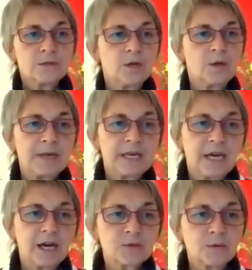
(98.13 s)
So
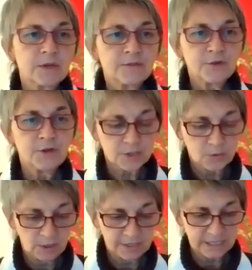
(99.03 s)
picking out one of the
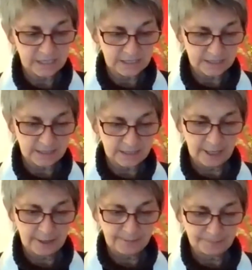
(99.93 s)
first qualities,
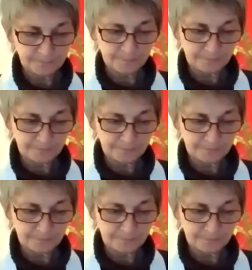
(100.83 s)
well,